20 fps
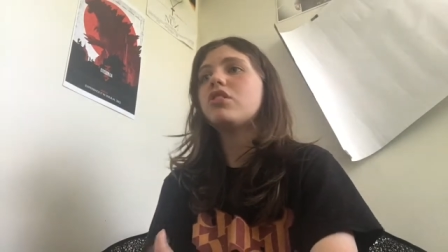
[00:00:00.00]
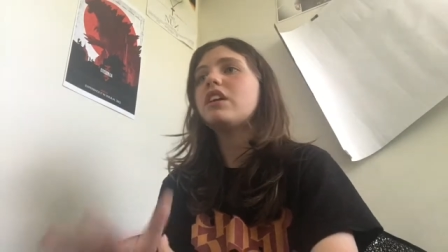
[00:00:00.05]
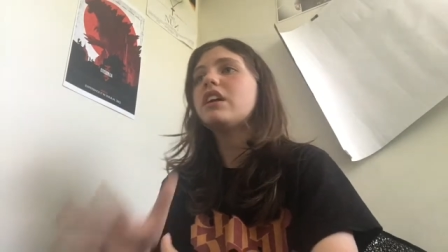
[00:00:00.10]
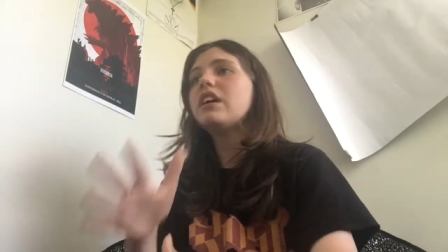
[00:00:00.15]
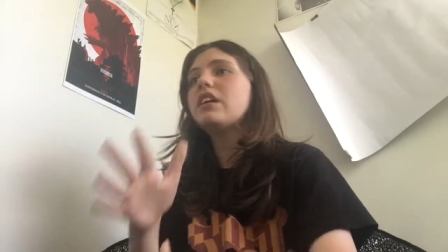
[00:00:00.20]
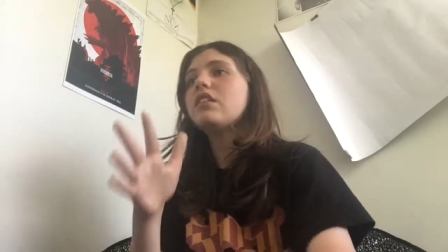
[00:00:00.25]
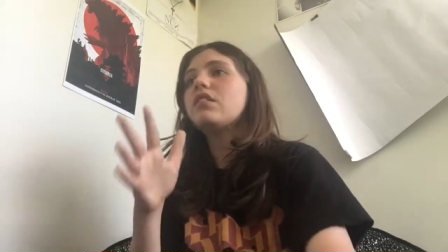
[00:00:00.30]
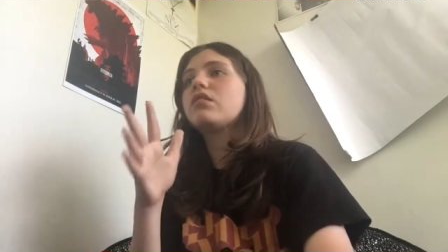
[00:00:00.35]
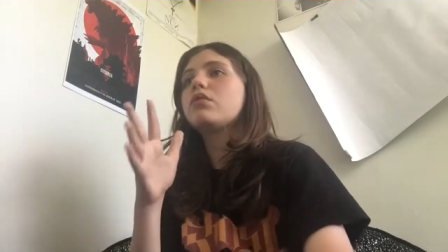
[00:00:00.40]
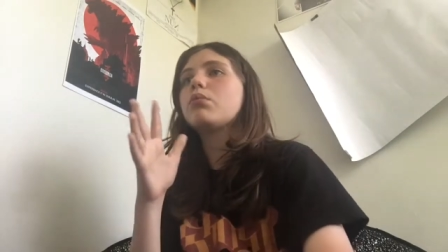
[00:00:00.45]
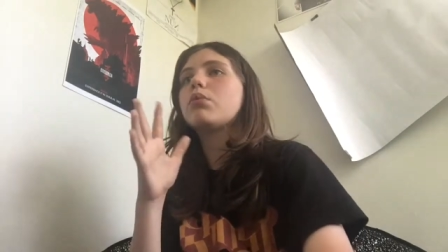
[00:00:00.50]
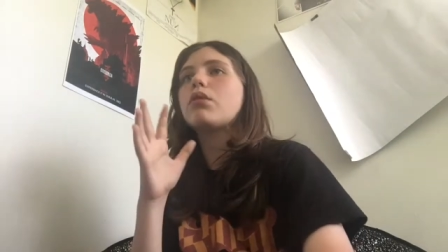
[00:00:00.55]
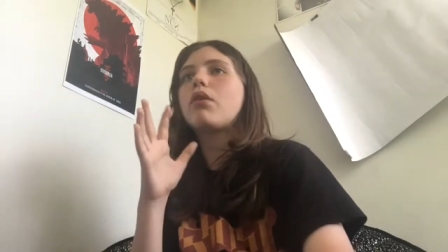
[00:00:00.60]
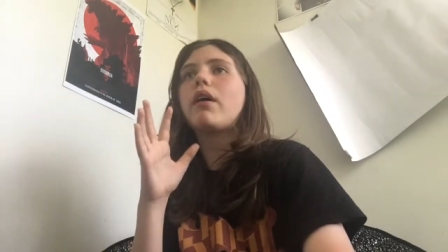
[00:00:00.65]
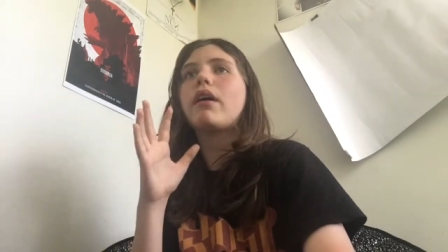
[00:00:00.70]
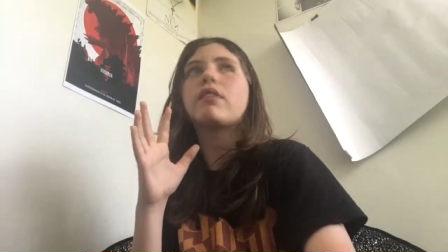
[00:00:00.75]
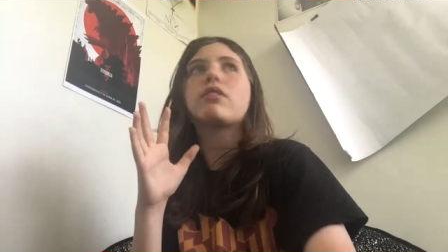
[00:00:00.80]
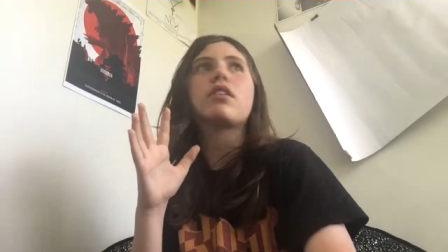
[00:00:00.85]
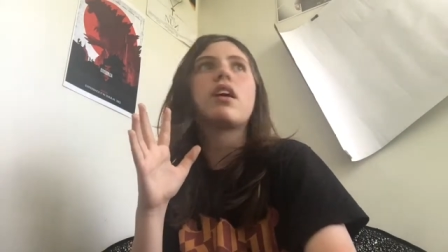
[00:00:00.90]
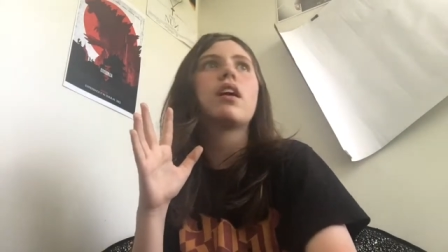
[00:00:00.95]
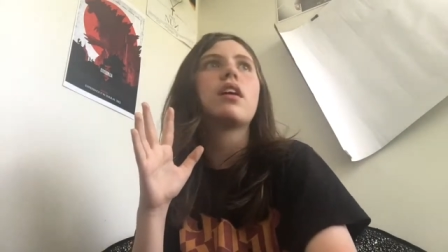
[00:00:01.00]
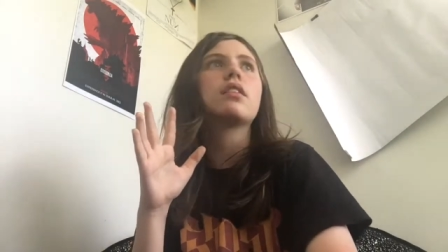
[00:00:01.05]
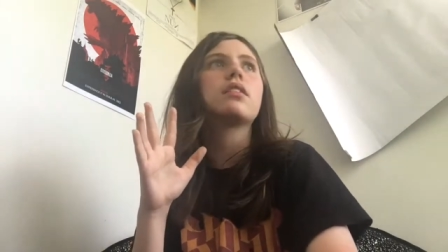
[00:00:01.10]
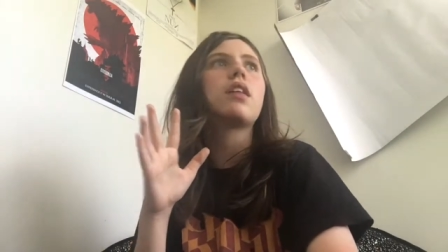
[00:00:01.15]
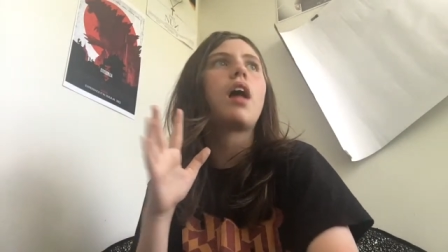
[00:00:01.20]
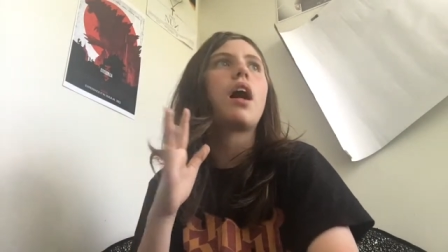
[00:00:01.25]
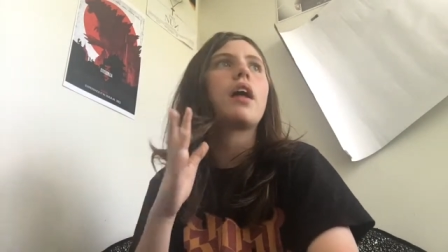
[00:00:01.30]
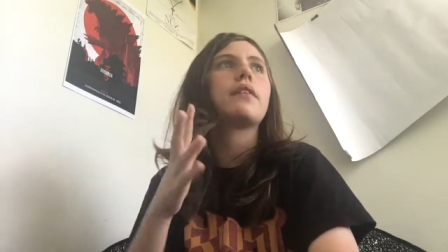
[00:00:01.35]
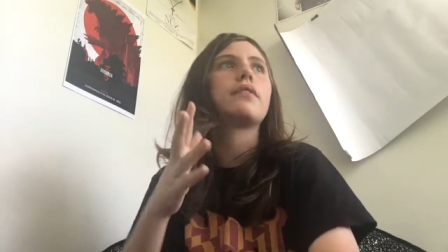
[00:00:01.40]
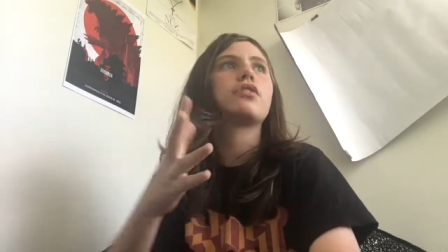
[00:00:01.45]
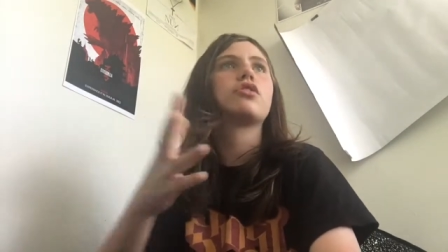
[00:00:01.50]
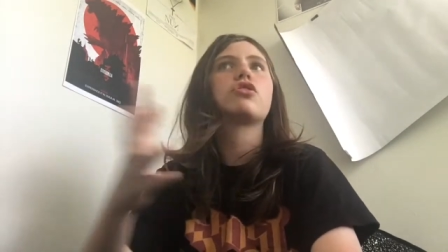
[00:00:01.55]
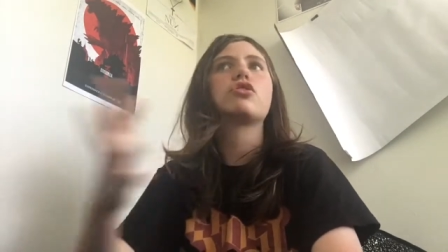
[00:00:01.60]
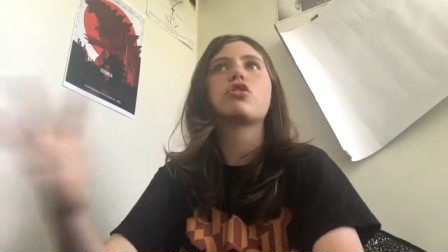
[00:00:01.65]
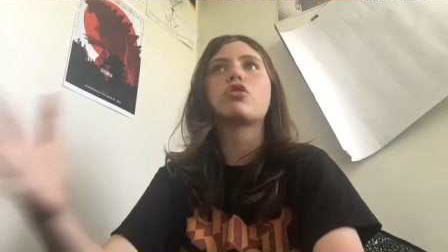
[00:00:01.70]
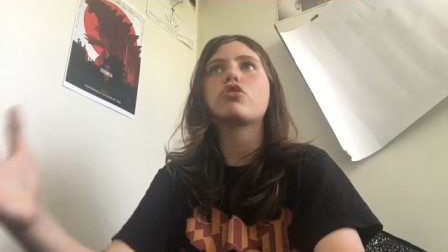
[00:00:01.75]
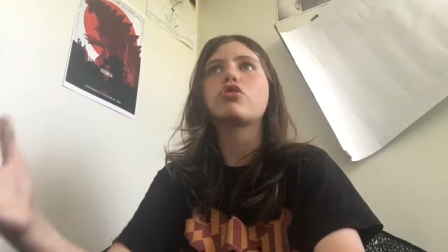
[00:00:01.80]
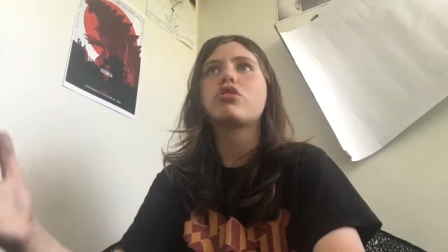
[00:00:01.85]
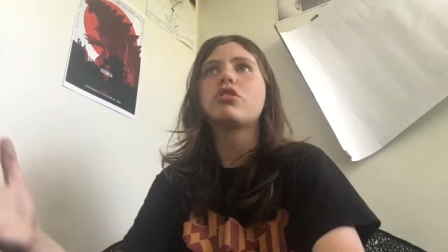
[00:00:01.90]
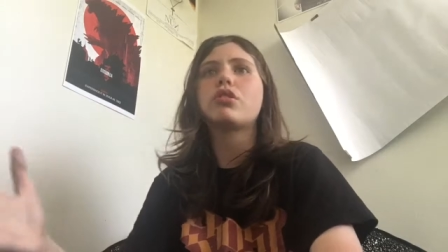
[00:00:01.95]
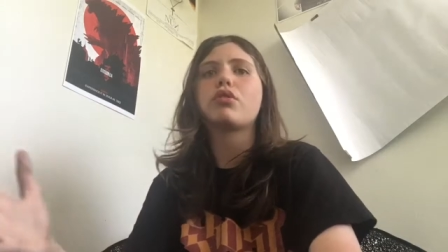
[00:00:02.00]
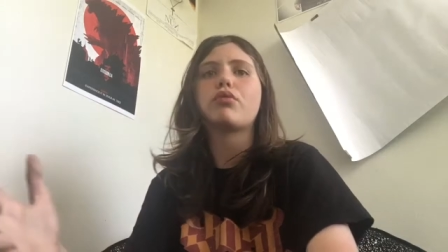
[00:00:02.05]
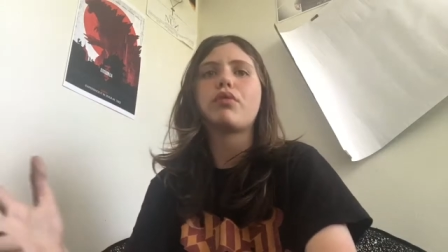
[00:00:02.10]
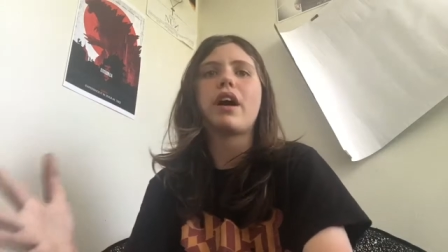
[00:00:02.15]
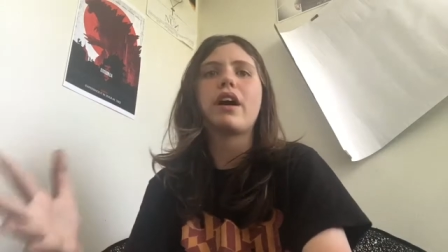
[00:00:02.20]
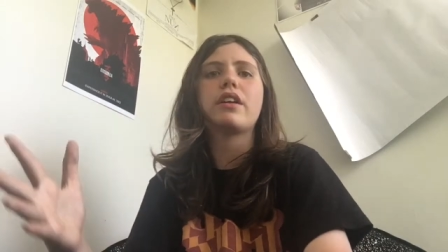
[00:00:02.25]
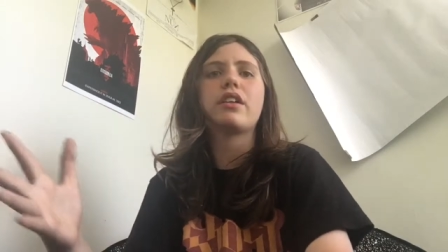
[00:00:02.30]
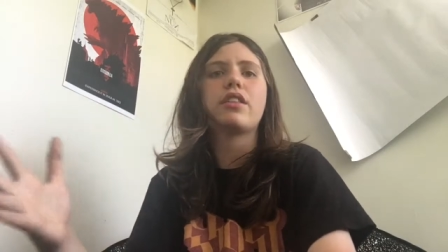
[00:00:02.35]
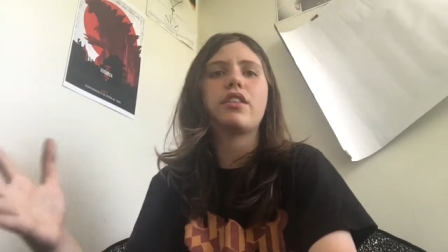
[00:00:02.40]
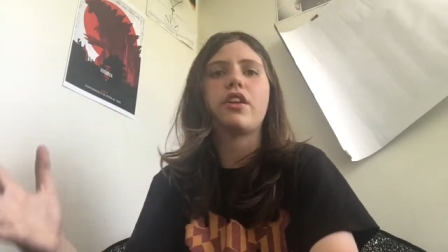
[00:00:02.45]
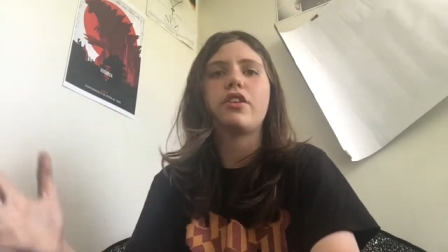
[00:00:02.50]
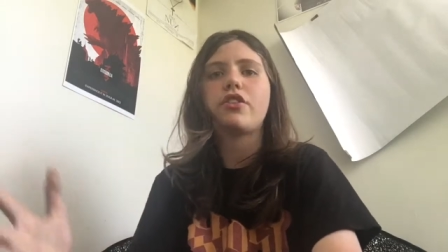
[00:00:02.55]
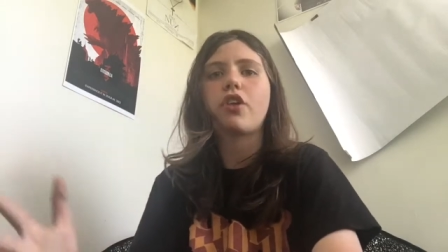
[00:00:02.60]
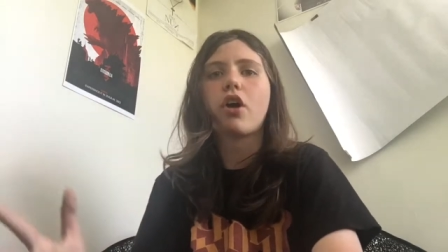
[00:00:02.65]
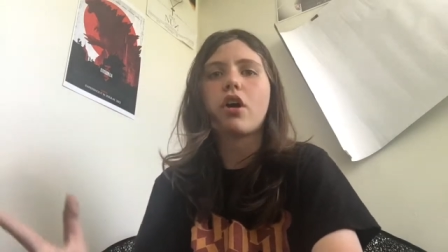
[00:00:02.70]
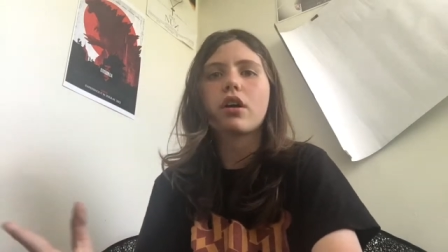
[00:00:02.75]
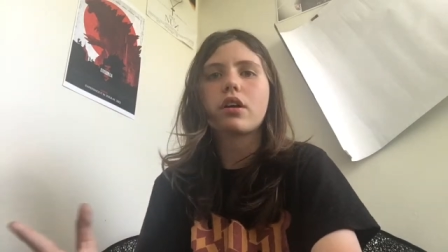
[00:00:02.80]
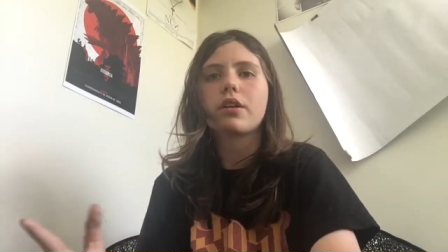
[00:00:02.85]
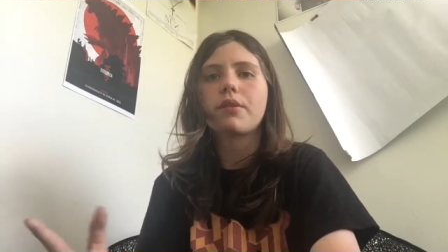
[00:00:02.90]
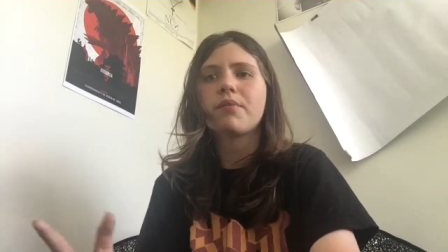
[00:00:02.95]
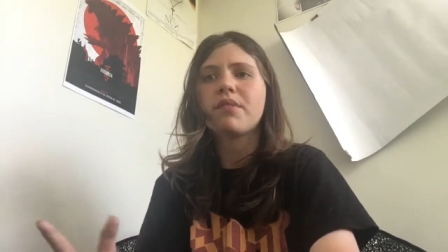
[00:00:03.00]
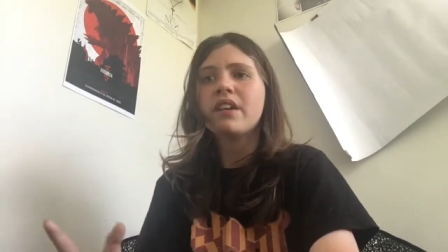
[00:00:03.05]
it requires a lot of searching around in the dark.